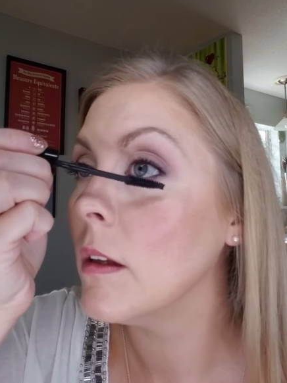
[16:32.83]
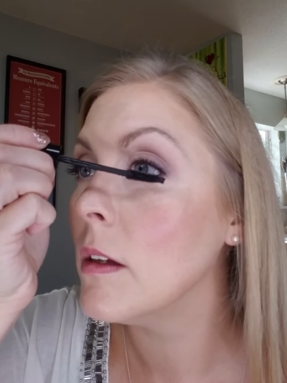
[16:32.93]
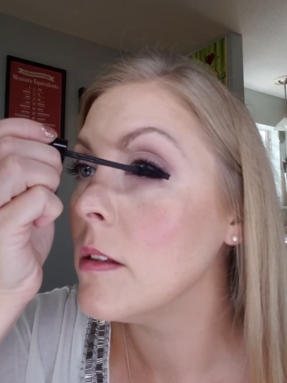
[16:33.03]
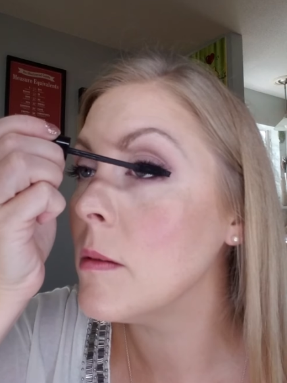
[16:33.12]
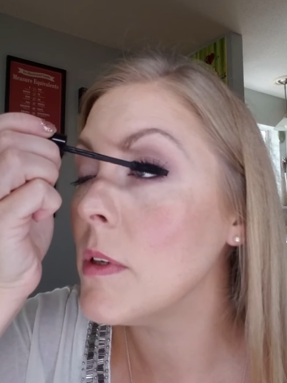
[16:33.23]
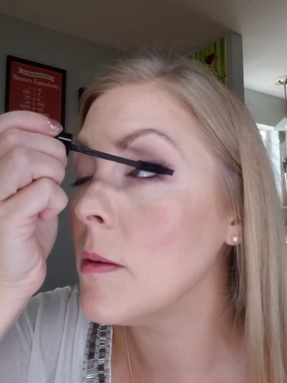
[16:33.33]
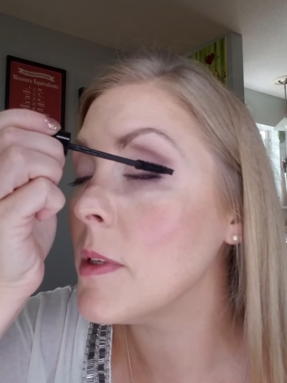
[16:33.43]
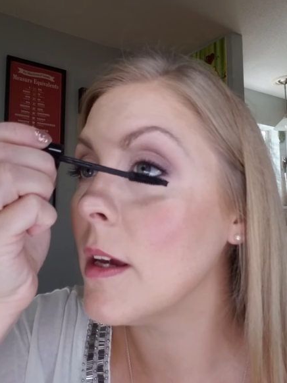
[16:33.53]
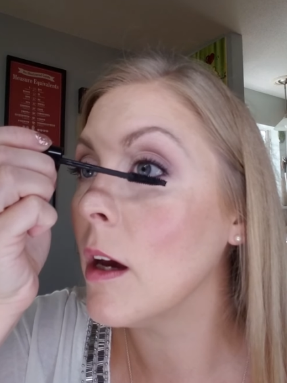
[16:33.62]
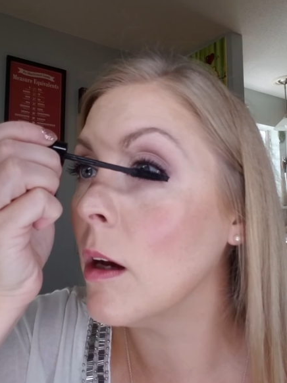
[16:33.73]
Sometimes
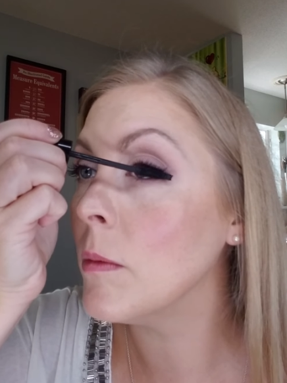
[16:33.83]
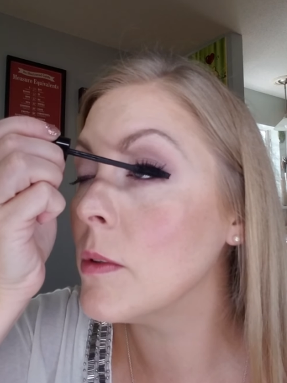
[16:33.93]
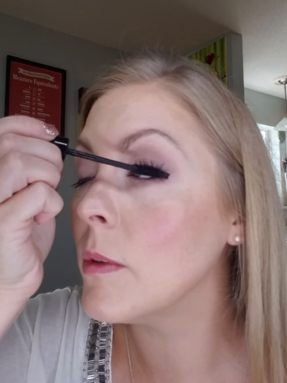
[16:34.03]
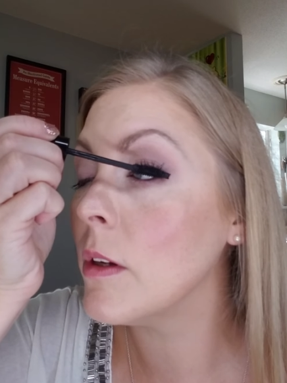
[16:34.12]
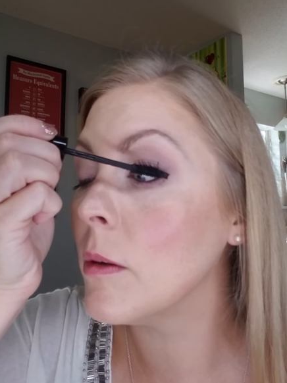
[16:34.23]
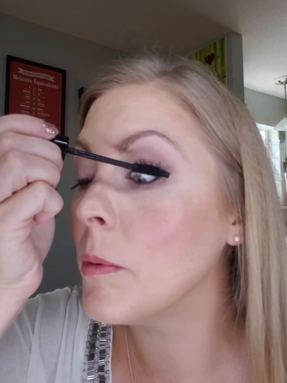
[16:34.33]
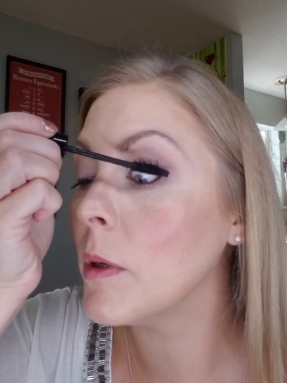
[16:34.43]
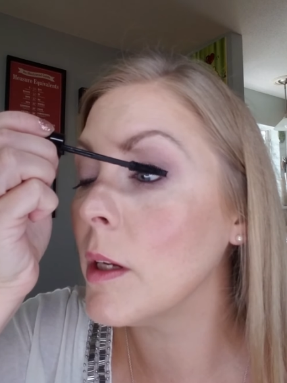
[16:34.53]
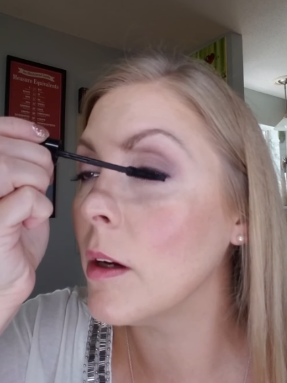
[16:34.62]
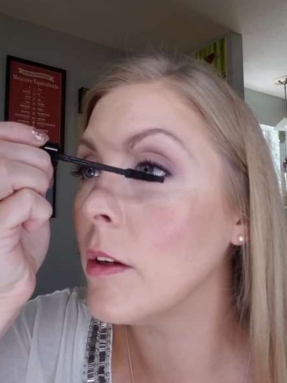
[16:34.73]
it helps when you're
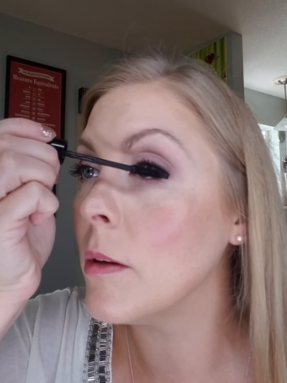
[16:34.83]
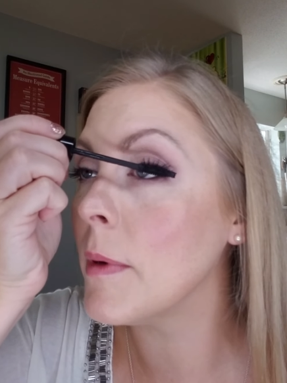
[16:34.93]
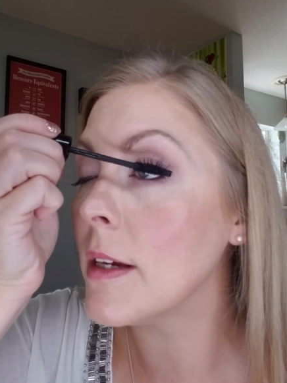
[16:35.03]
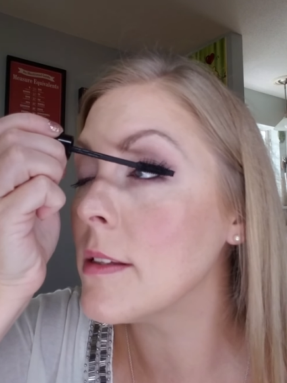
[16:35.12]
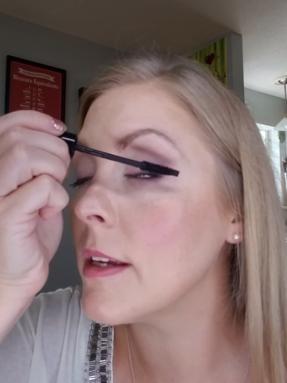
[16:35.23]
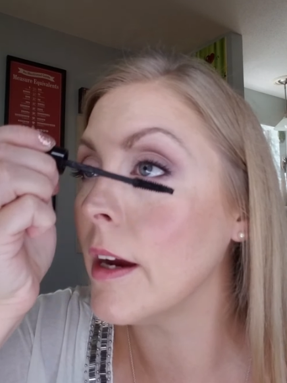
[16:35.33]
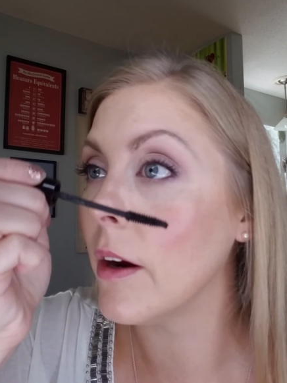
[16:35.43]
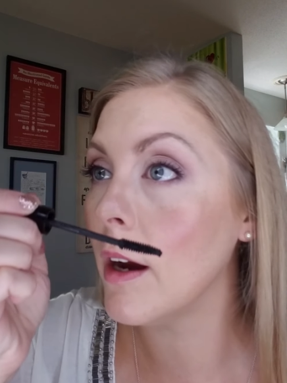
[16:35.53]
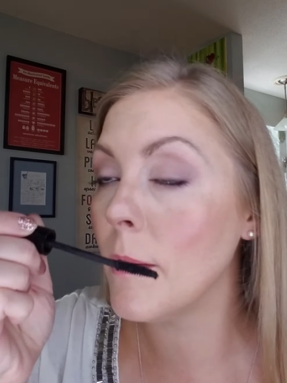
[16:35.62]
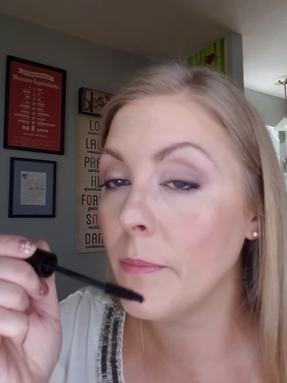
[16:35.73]
putting on your
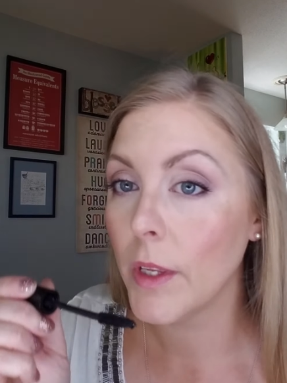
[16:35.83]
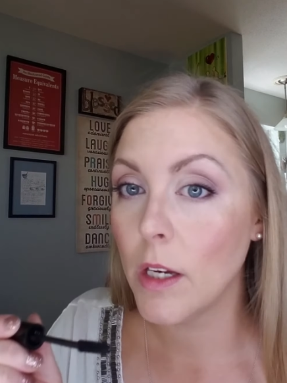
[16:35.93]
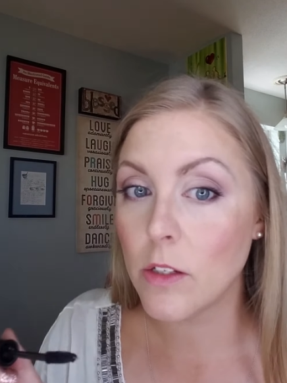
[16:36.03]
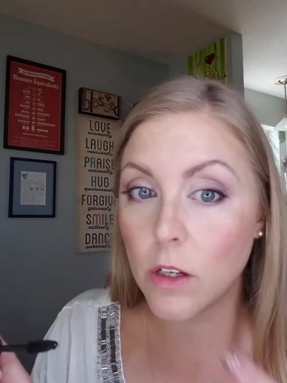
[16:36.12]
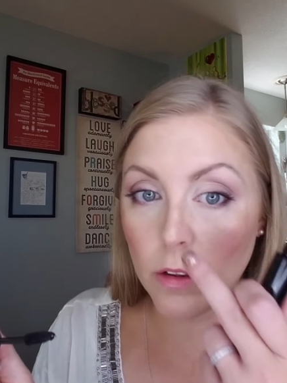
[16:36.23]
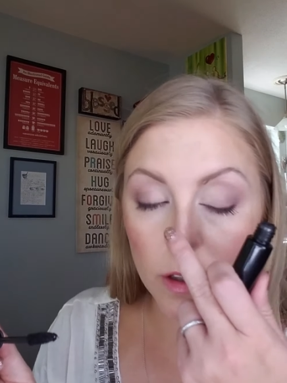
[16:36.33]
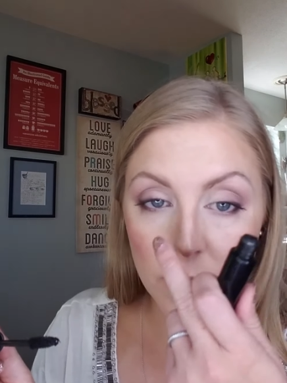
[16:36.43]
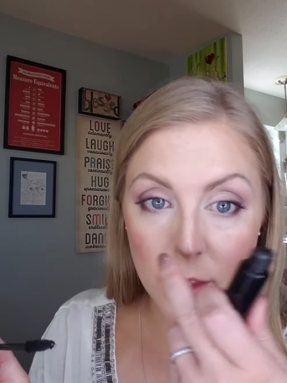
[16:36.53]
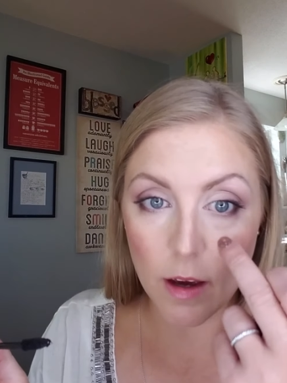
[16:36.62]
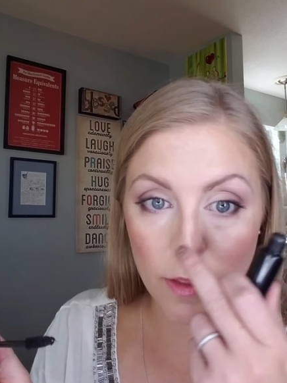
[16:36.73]
mascara to look
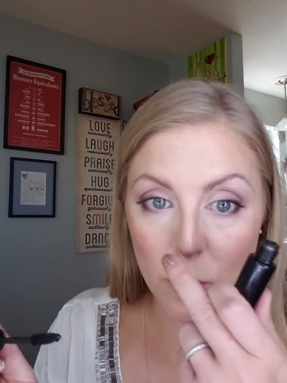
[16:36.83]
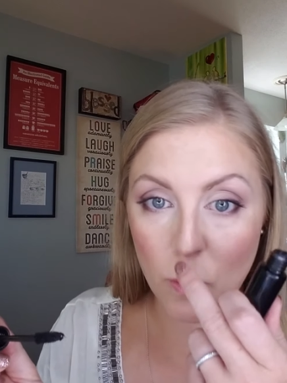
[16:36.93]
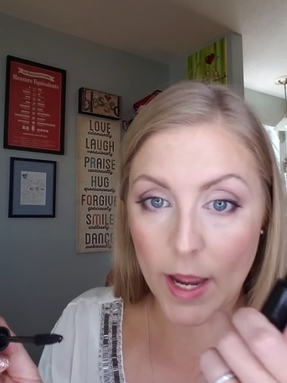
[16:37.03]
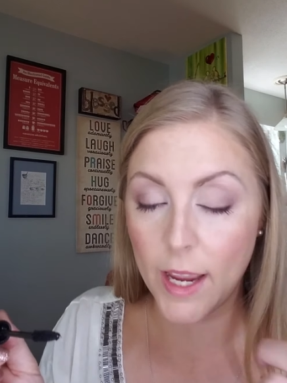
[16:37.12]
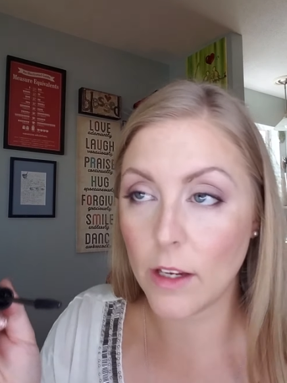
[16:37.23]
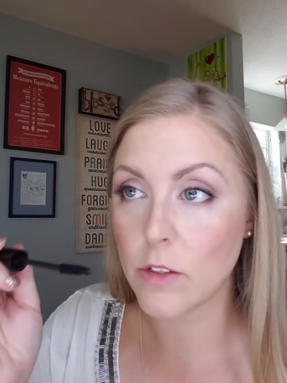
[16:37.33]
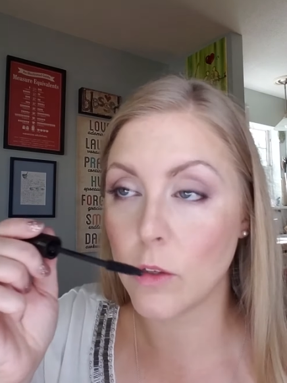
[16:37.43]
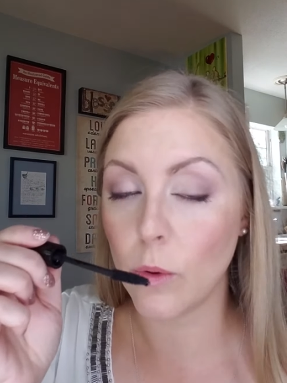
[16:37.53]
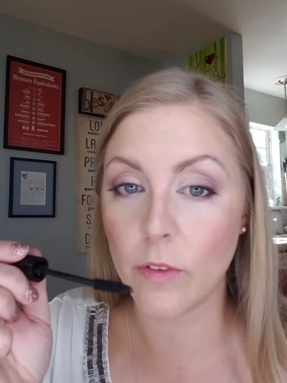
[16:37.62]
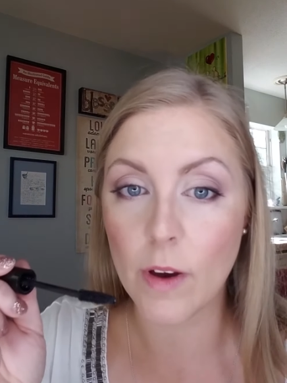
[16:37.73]
the other way.
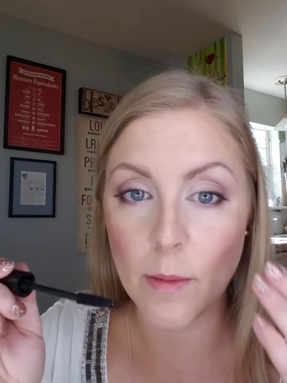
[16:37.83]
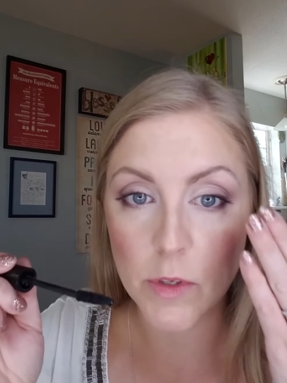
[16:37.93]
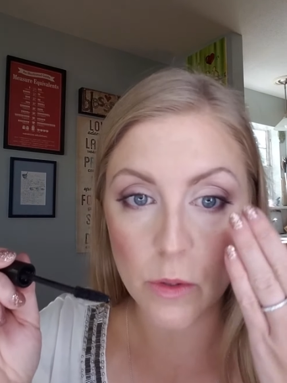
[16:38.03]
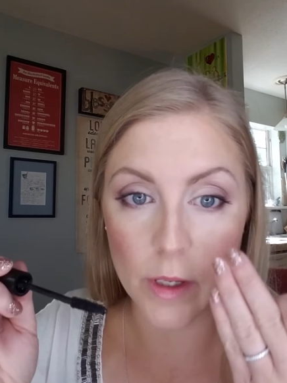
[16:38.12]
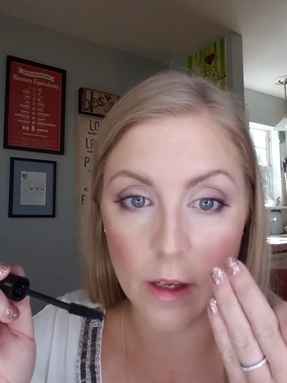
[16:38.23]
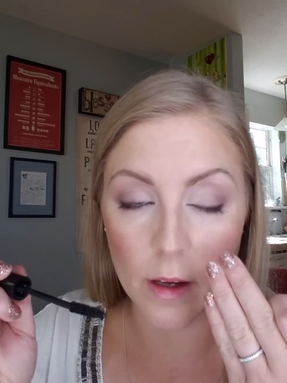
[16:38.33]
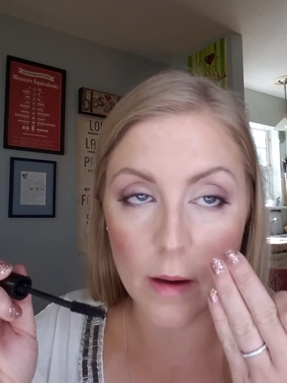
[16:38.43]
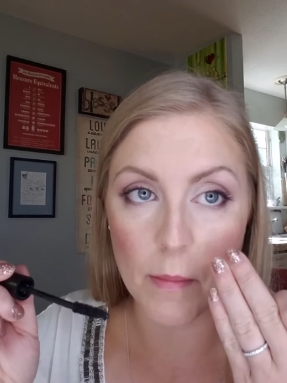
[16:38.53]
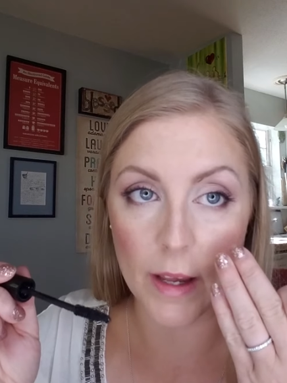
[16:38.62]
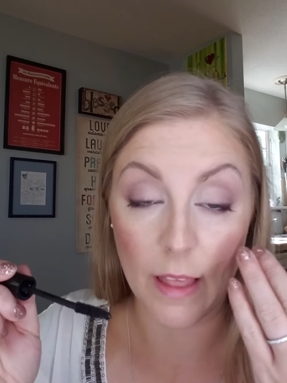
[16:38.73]
So if I'm doing
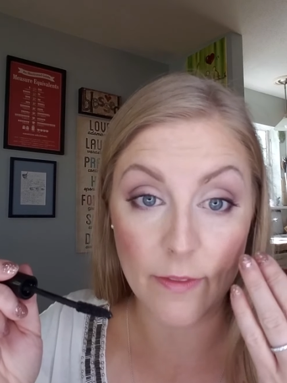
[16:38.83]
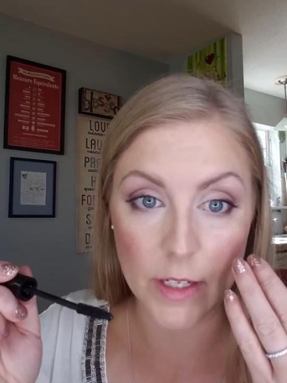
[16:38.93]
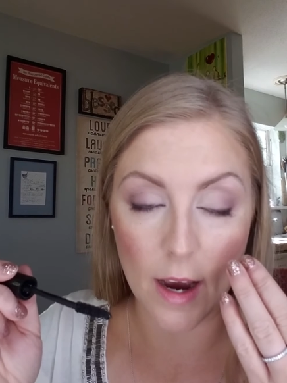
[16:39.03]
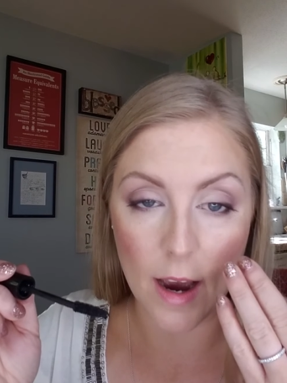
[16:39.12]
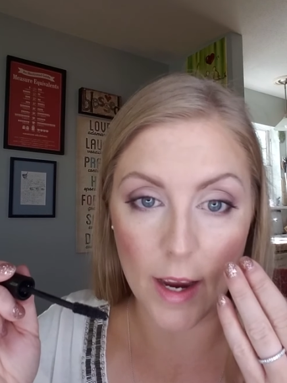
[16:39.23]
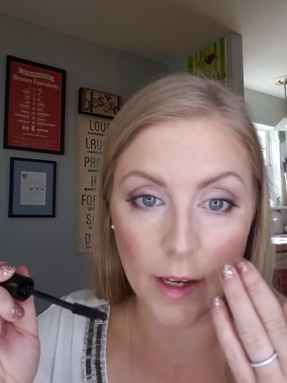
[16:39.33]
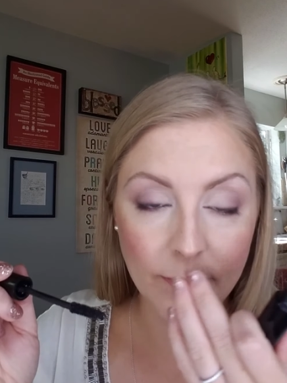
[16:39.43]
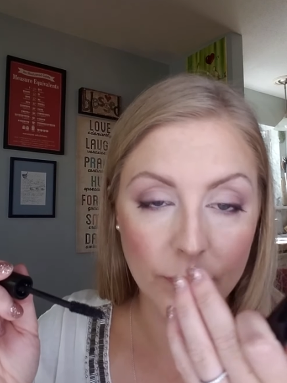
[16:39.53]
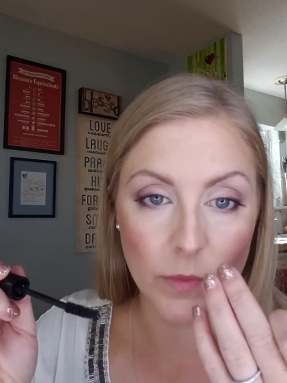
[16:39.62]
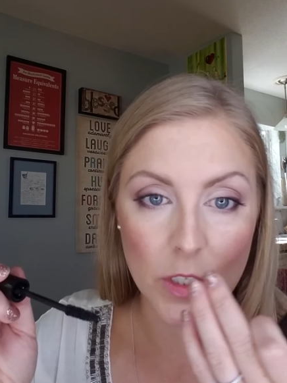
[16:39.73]
my left eye
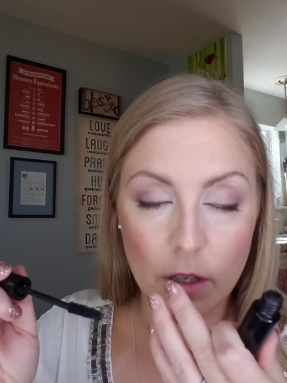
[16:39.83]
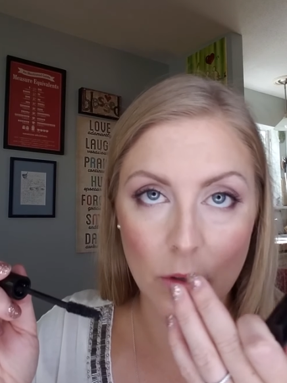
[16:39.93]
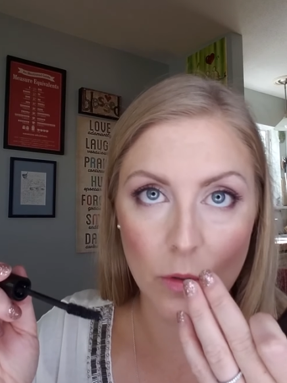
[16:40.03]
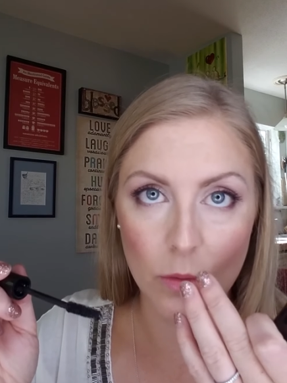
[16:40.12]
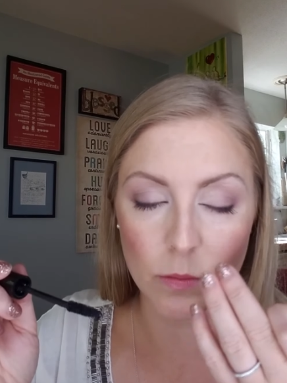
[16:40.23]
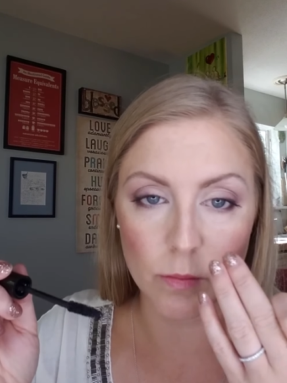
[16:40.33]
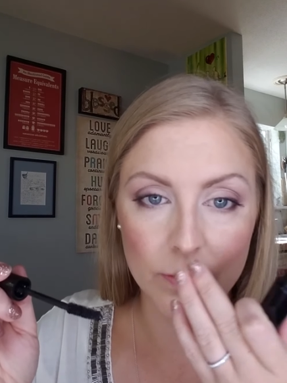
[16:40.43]
to you,